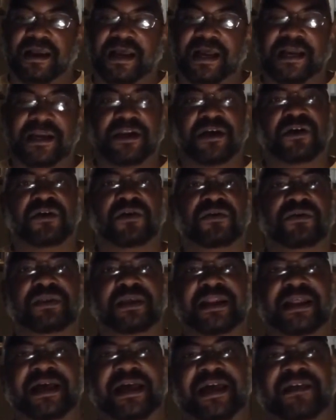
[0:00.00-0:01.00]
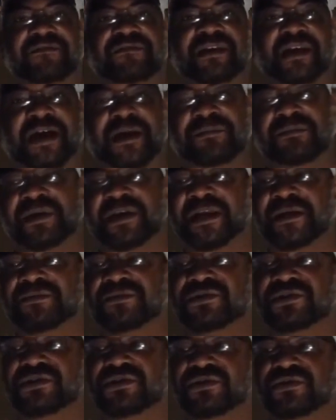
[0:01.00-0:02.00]
I know that I have not been
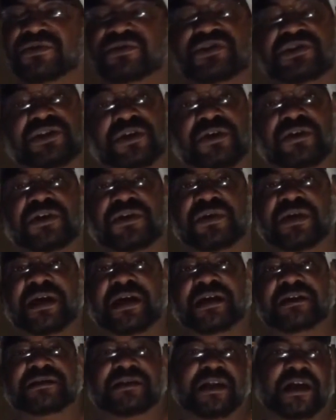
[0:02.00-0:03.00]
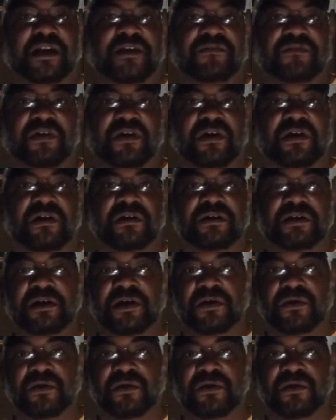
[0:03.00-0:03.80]
able to show you guys a lot of our